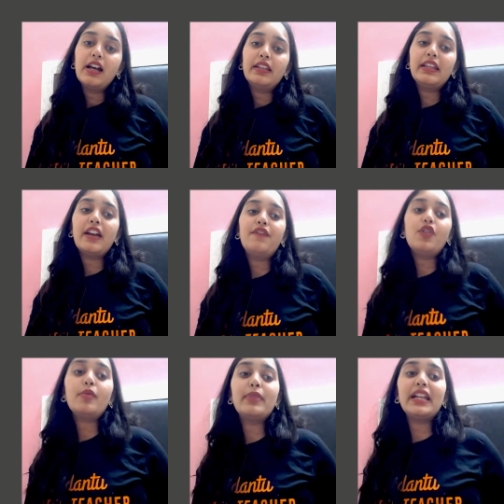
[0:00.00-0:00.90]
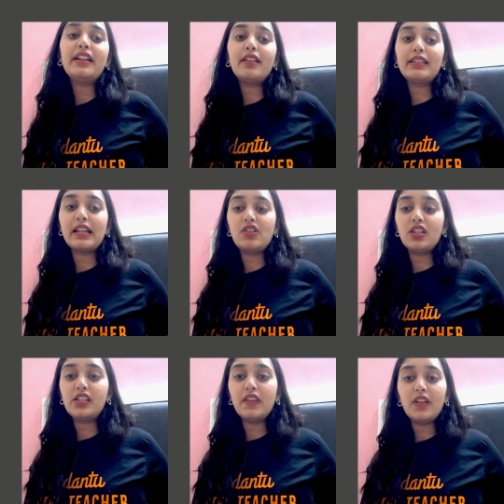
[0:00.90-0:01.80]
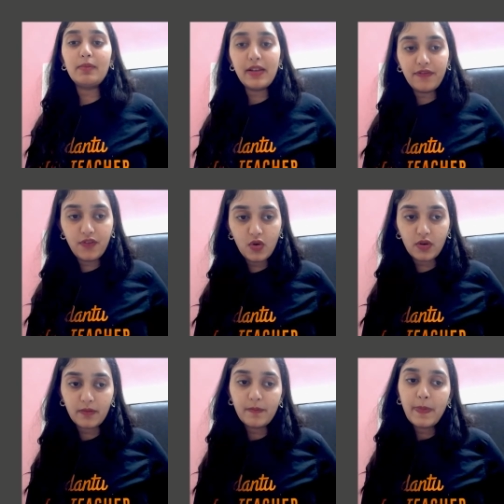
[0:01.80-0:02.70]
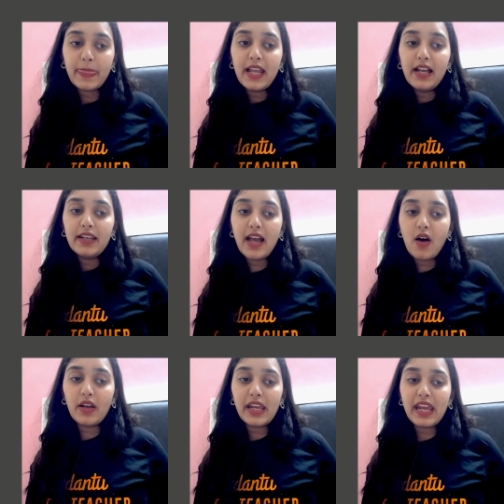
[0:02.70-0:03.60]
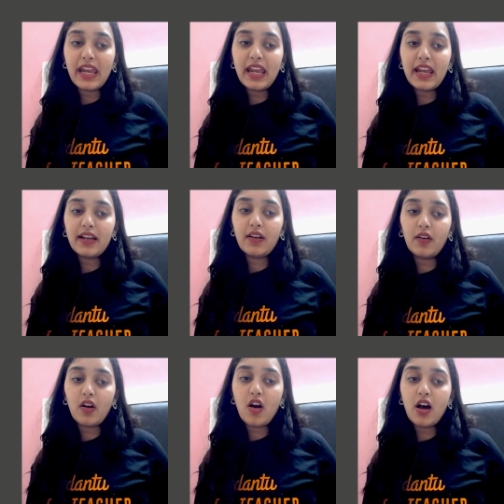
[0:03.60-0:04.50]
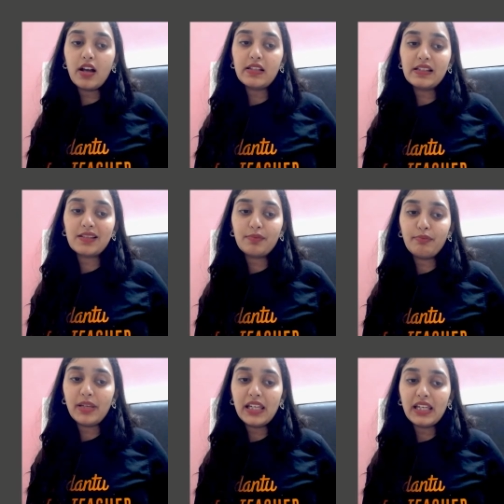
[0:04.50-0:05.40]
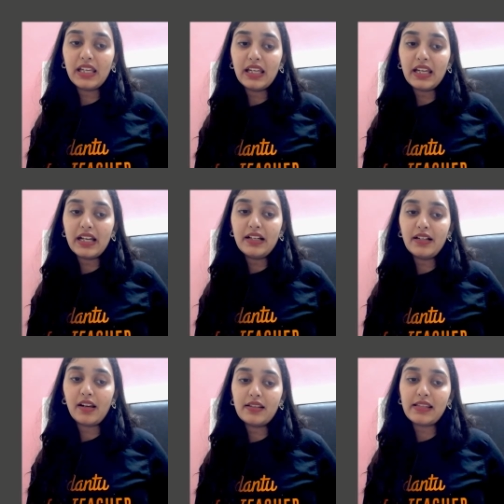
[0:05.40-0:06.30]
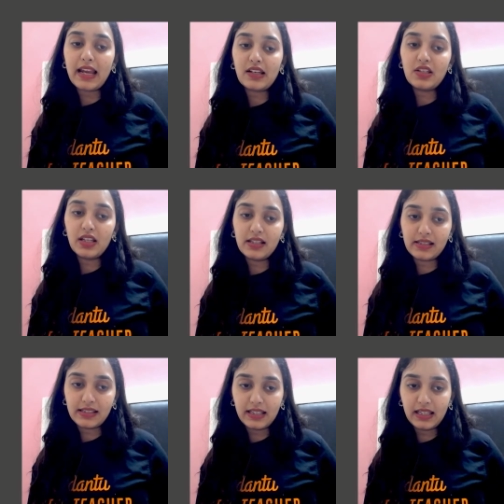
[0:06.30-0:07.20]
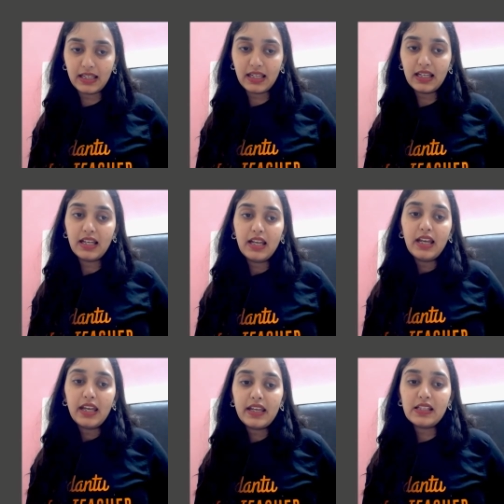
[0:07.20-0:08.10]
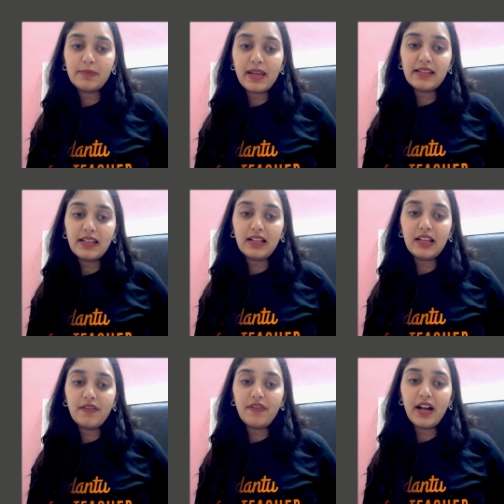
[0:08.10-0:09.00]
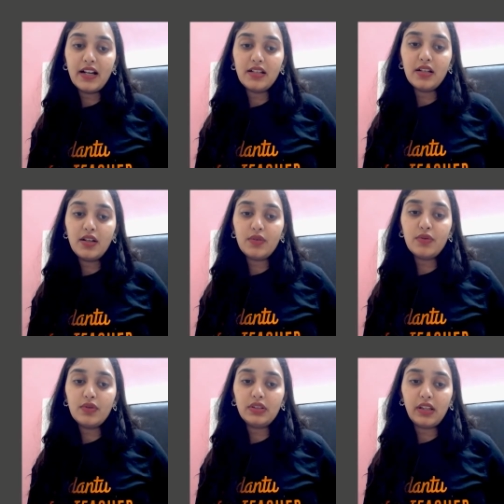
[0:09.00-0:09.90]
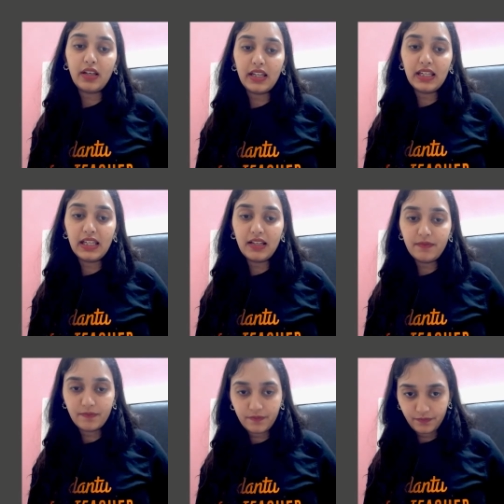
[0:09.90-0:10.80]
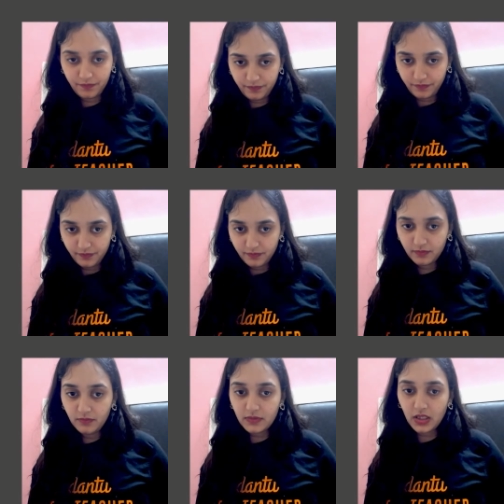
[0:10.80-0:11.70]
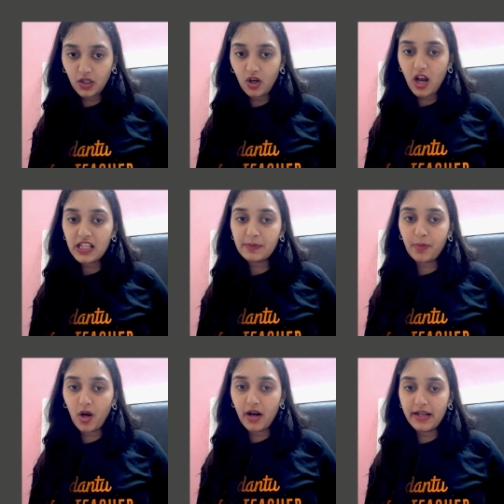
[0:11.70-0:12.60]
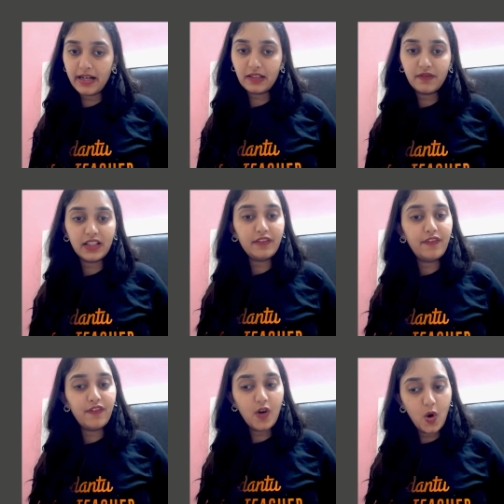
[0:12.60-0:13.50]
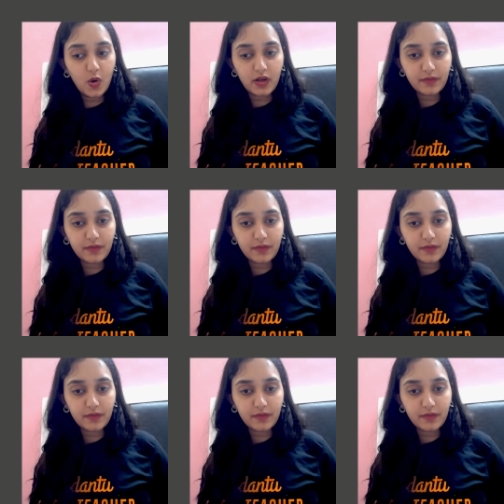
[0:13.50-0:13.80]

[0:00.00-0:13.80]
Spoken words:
Therefore, B intersection C will be 4. Now, A cross B intersection C is basically 1, 2, 3 cross product with 4.